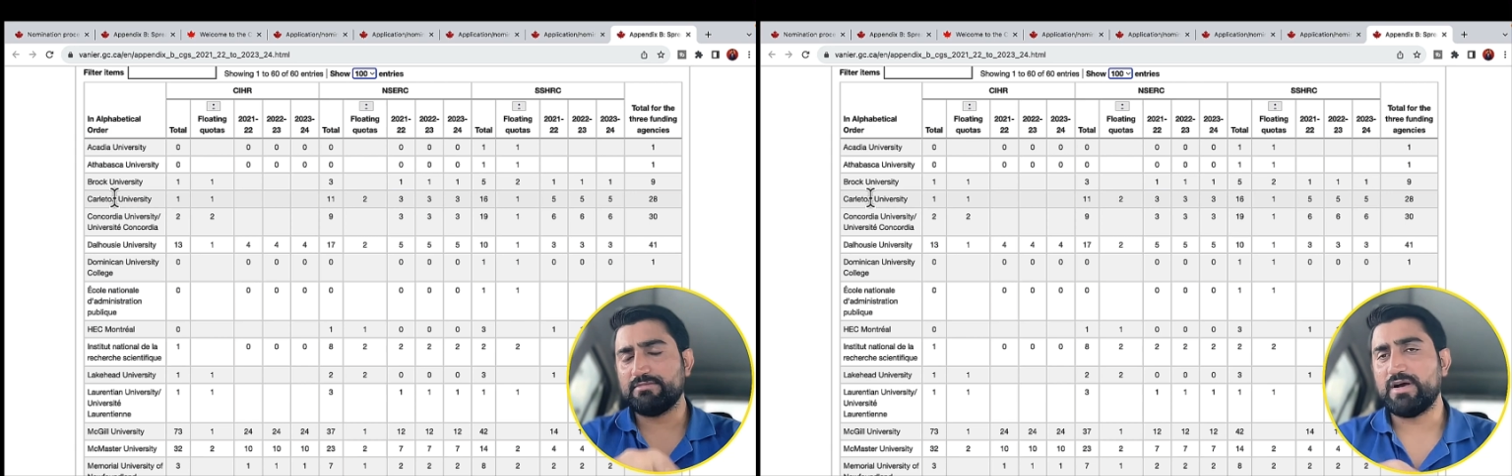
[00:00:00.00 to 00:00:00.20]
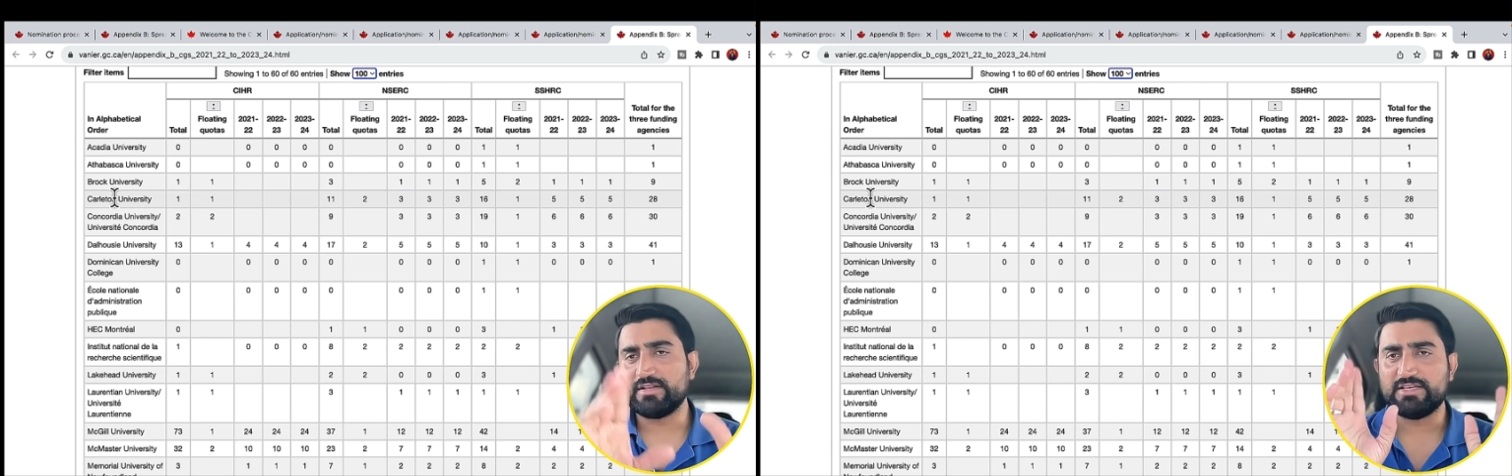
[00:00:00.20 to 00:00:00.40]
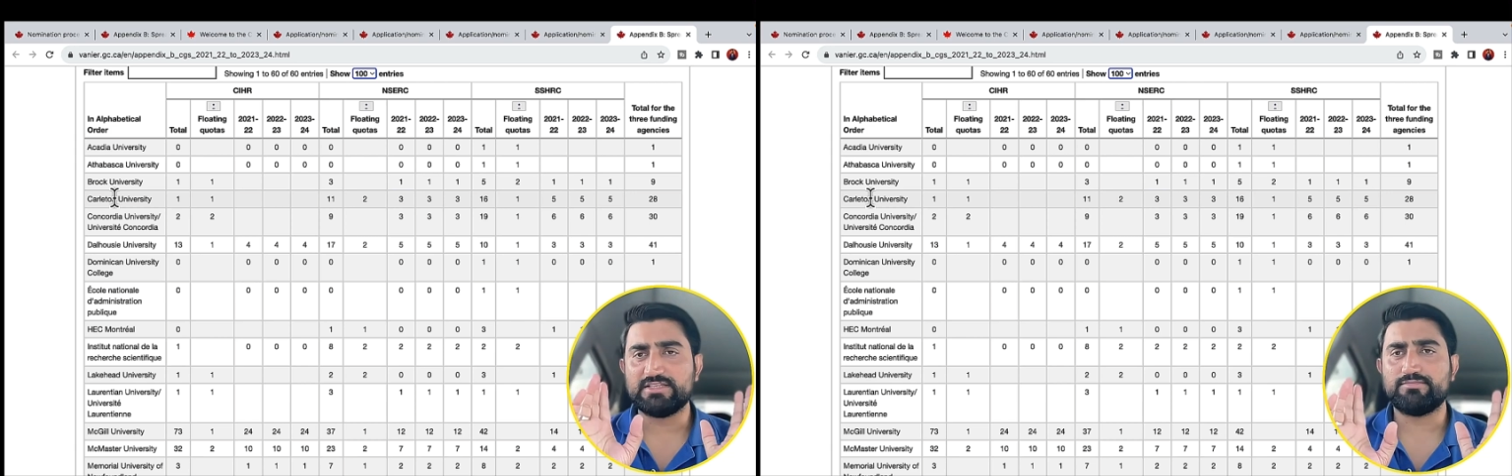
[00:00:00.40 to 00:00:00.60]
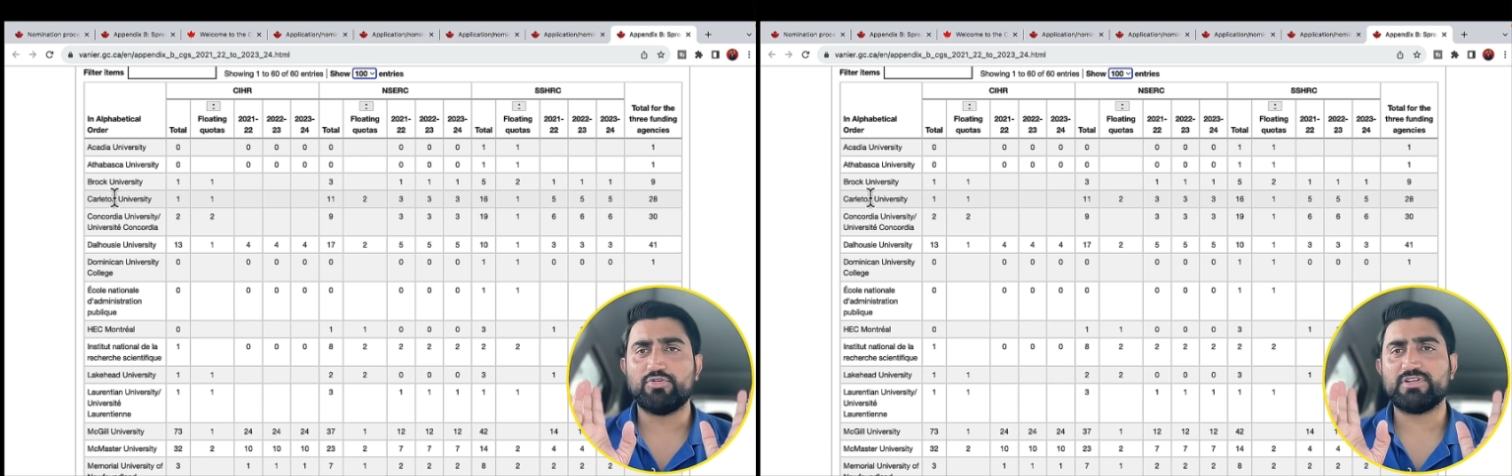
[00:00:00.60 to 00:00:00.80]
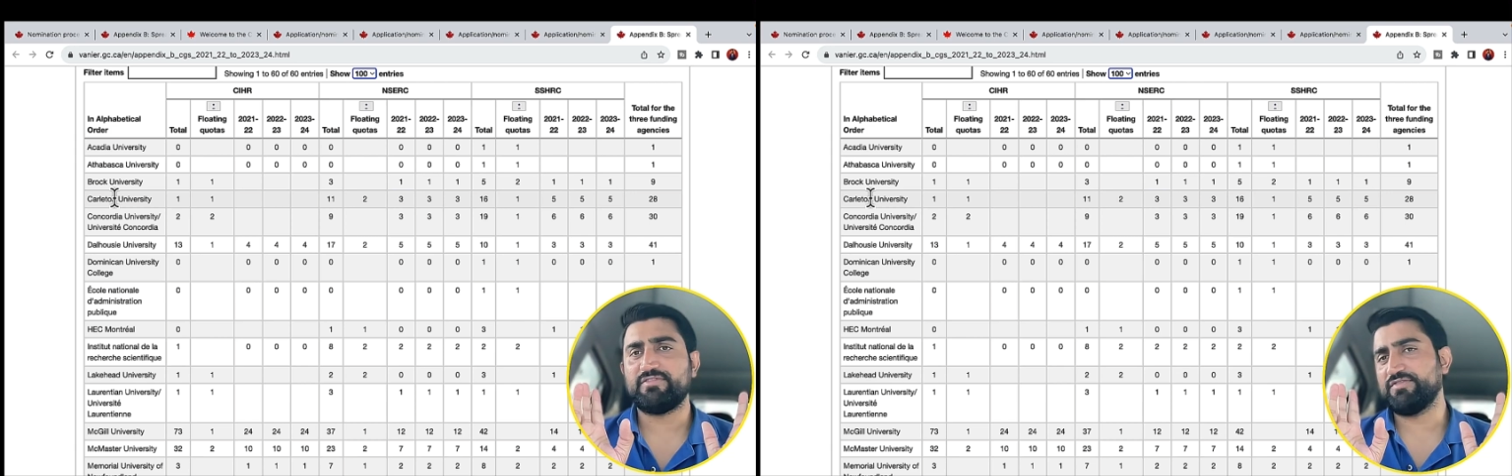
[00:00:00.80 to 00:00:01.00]
among these
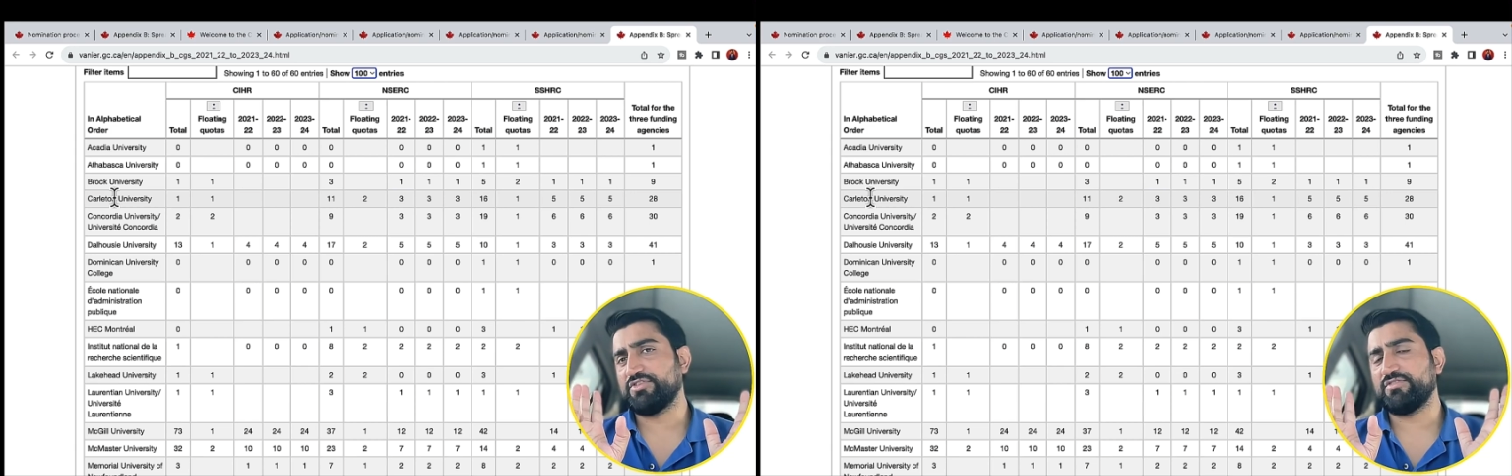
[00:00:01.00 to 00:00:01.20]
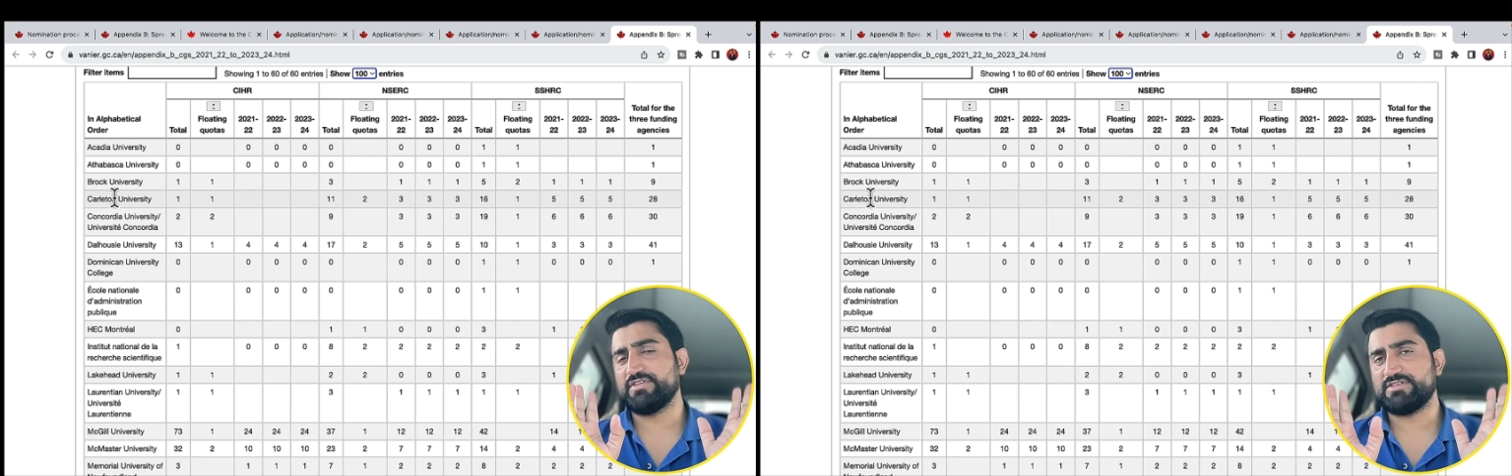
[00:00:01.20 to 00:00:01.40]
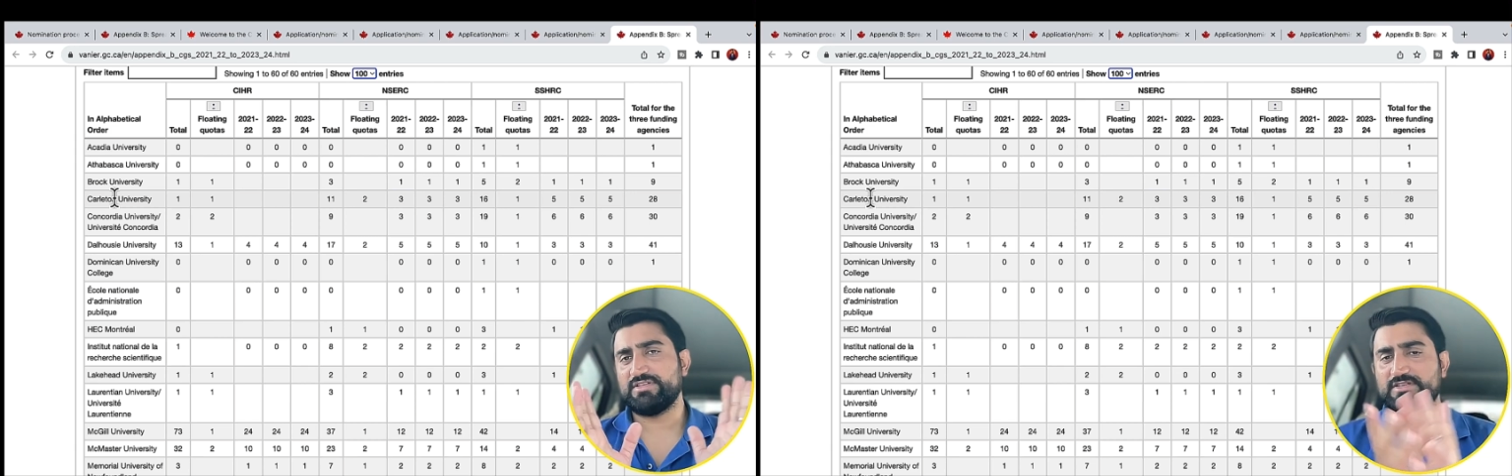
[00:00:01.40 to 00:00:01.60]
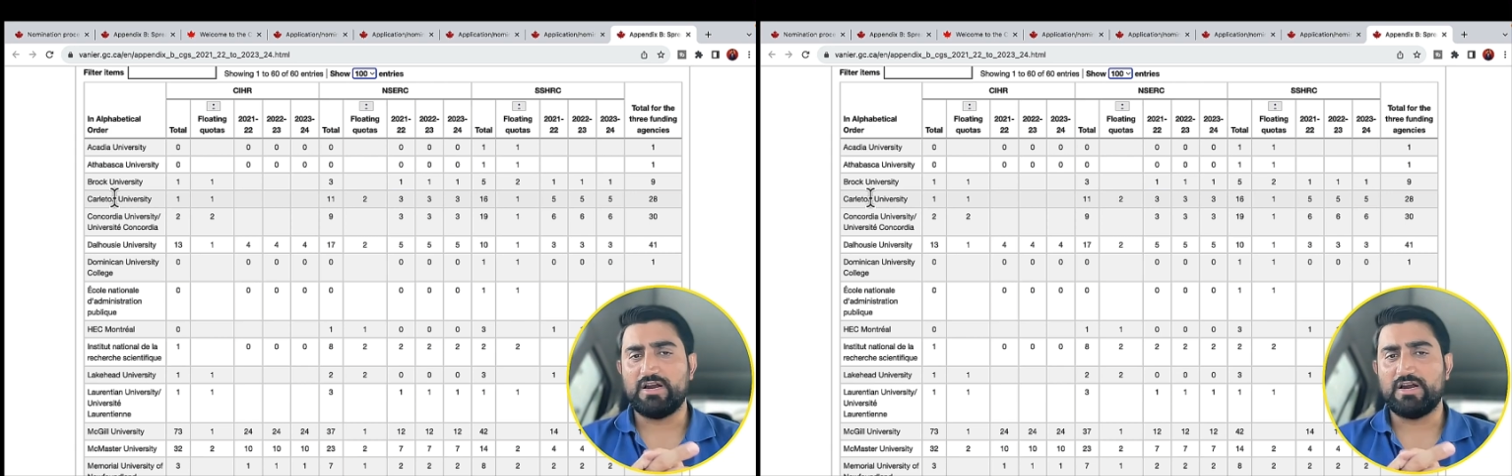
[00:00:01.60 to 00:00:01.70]
more than 50 universities.